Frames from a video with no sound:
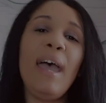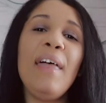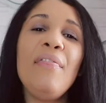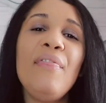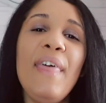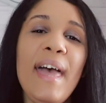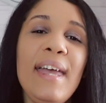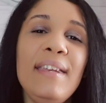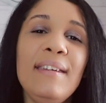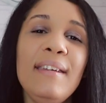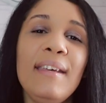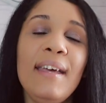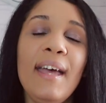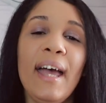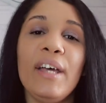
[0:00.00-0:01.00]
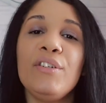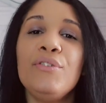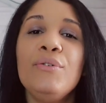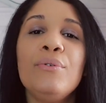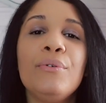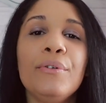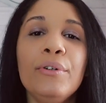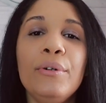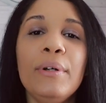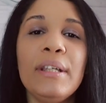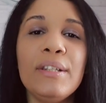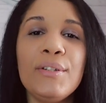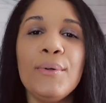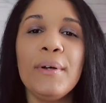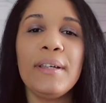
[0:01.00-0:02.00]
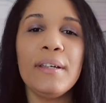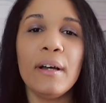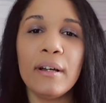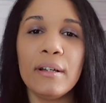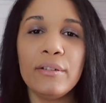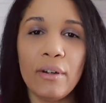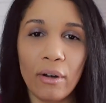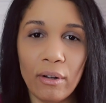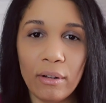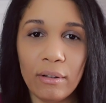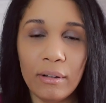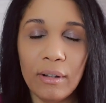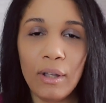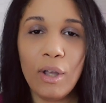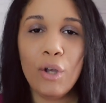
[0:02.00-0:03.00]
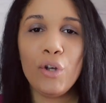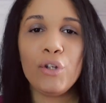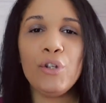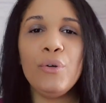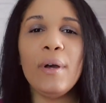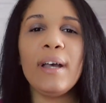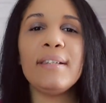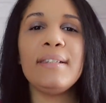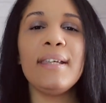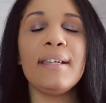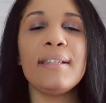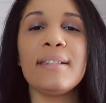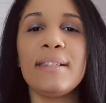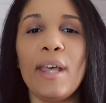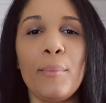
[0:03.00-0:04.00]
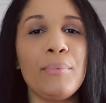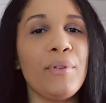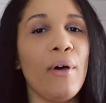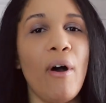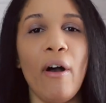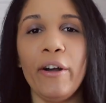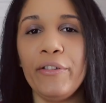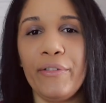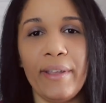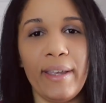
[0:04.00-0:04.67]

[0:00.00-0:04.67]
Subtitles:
And then, as you grew into a young adult, you had to accept the hard